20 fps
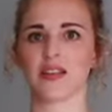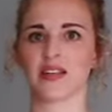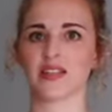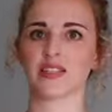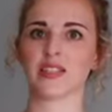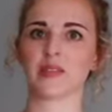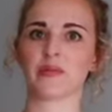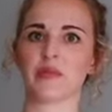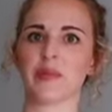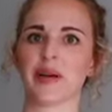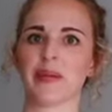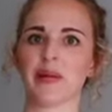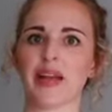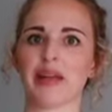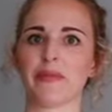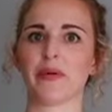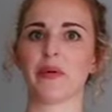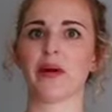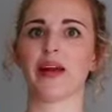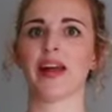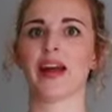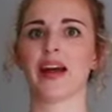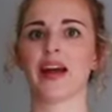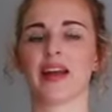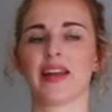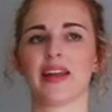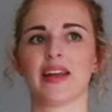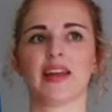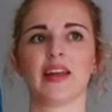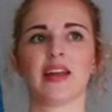like some of my baby weight,
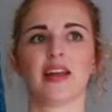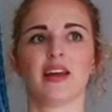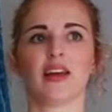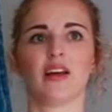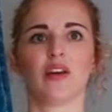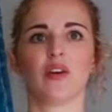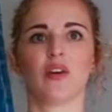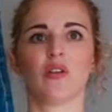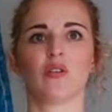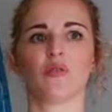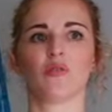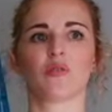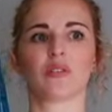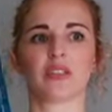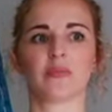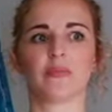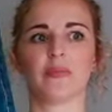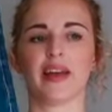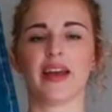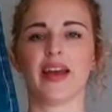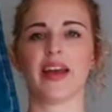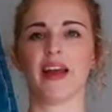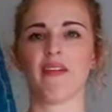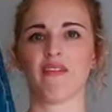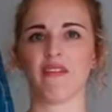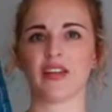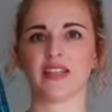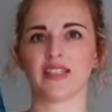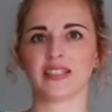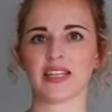I was a bit
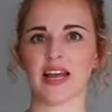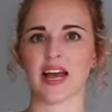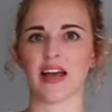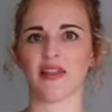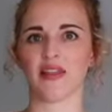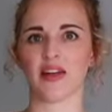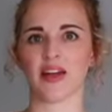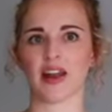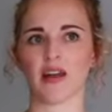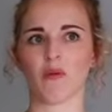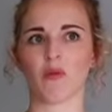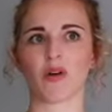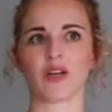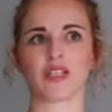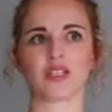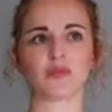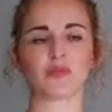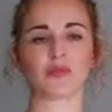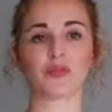heavier set than I was